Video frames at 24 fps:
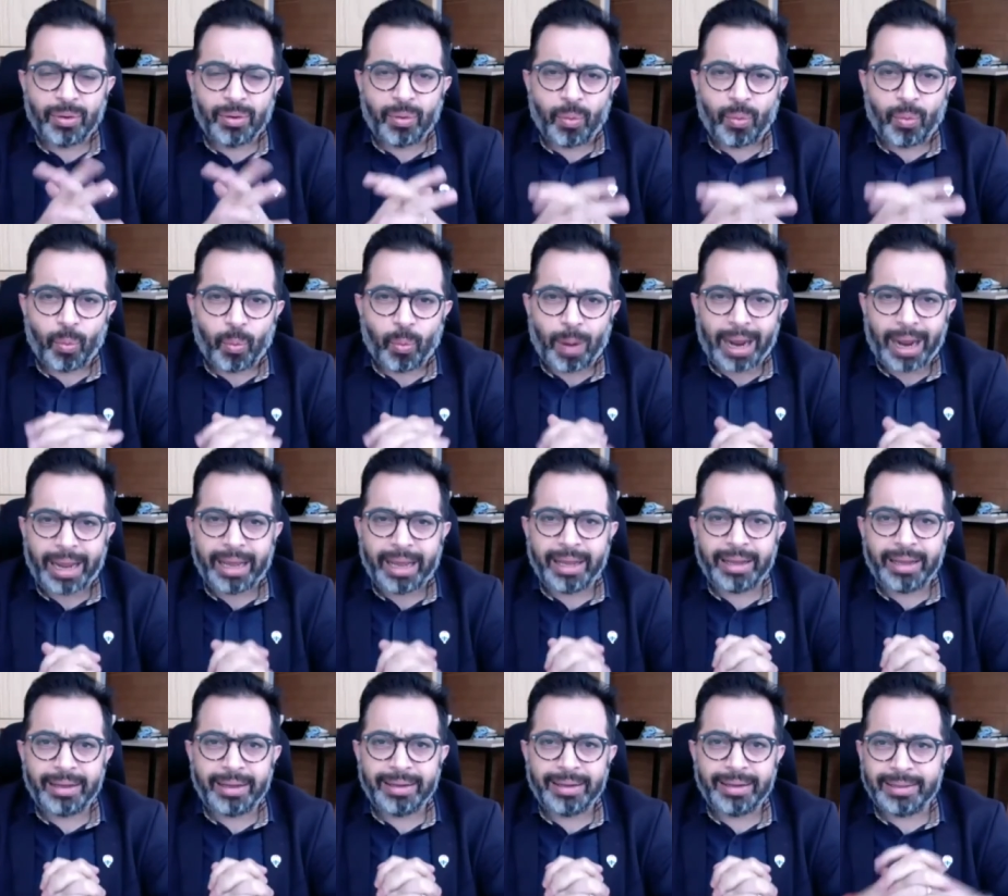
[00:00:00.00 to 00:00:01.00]

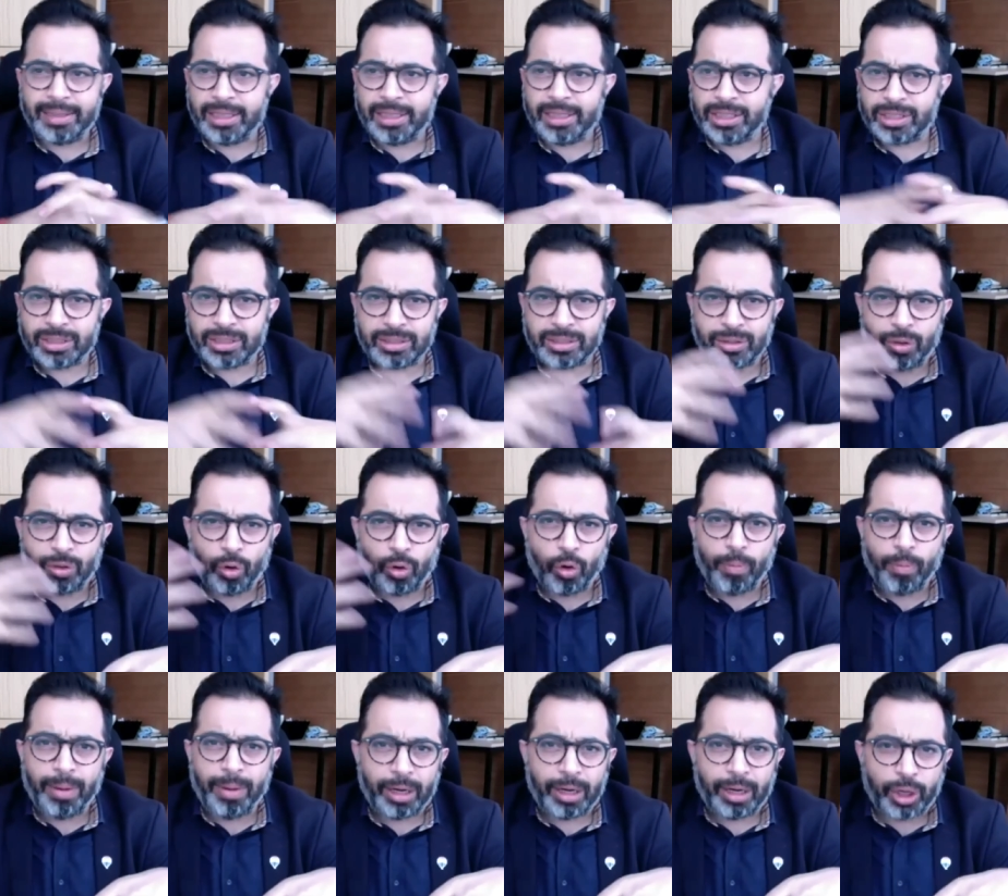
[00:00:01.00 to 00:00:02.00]
why these
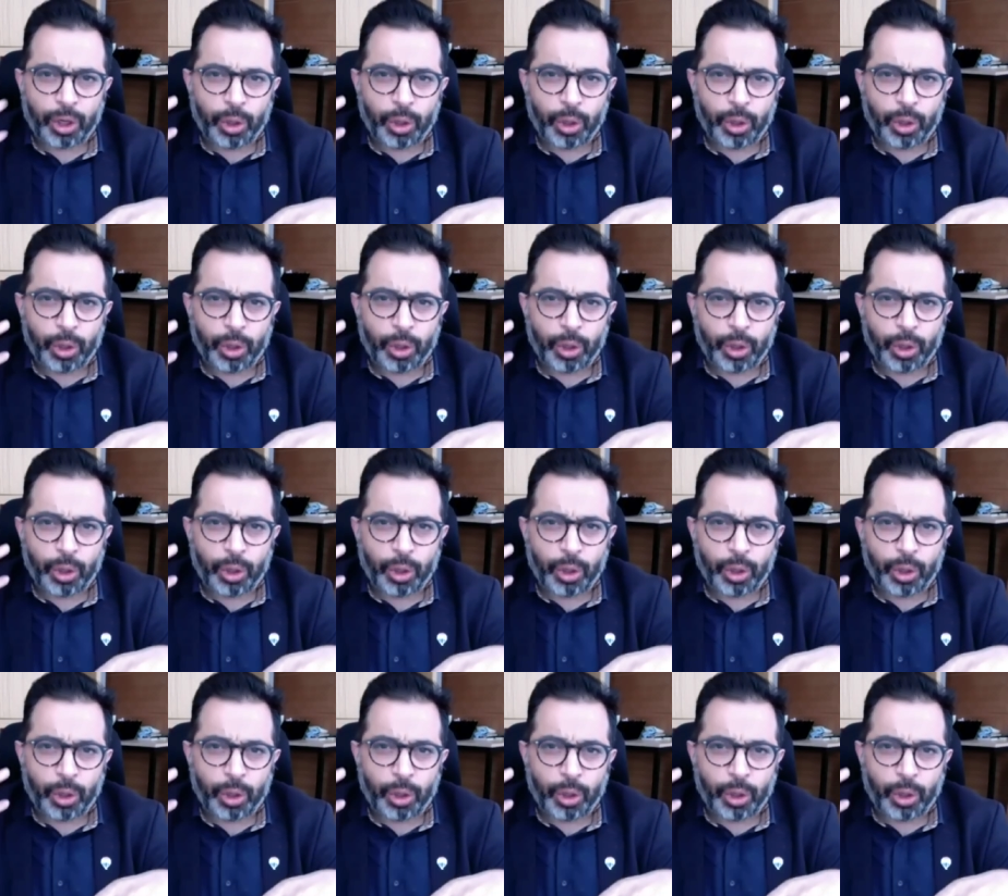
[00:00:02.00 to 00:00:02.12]
global